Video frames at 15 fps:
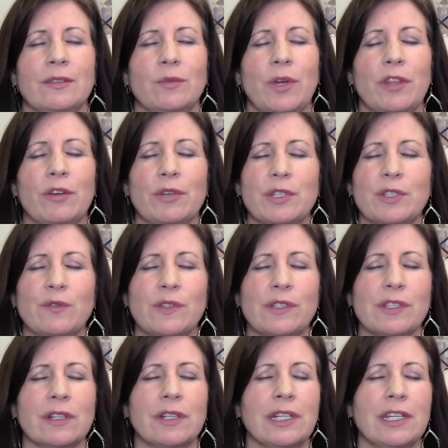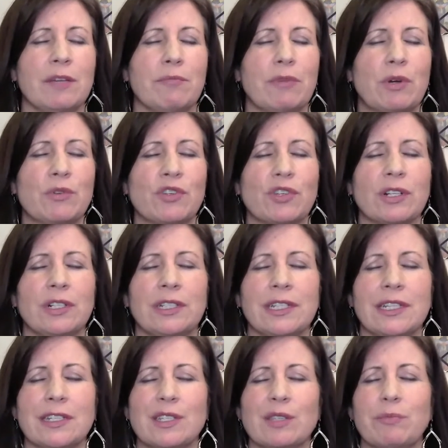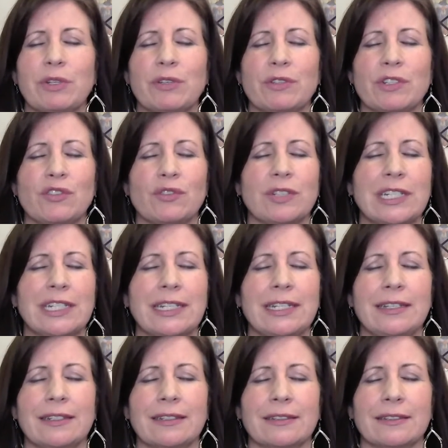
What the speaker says: whether it's physically, emotionally, spiritually.